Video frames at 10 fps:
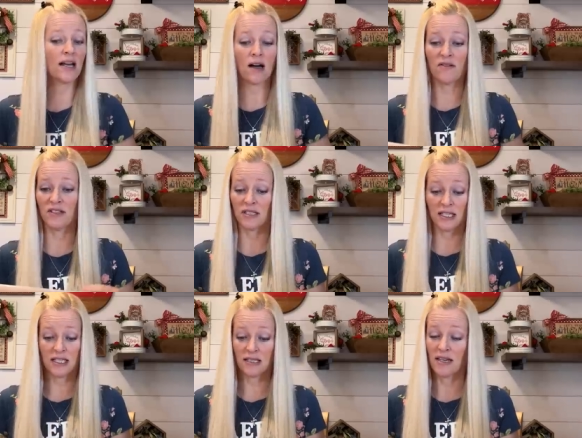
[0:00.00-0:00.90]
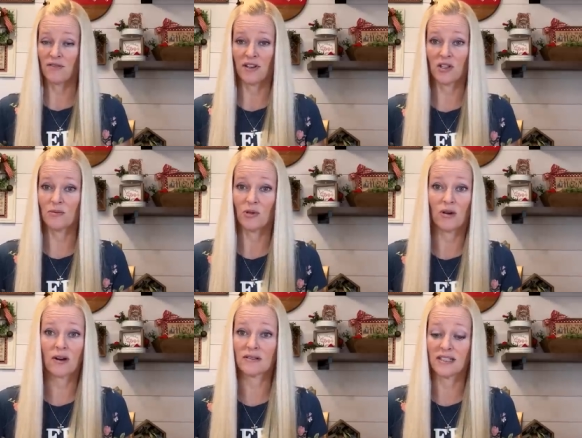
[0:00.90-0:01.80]
obviously it's not available
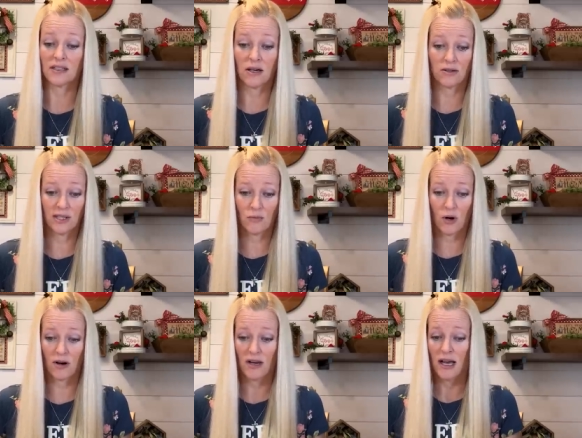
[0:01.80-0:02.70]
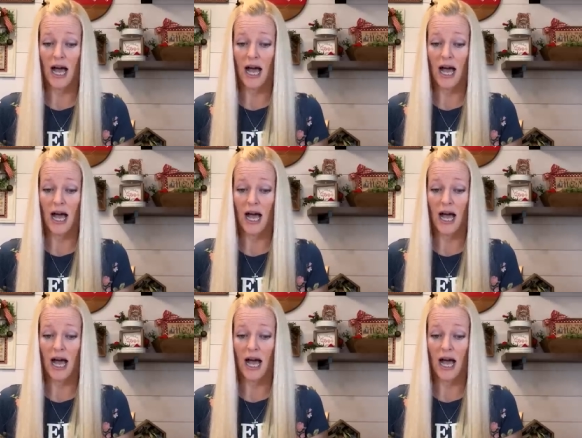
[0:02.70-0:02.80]
hardly at all anymore.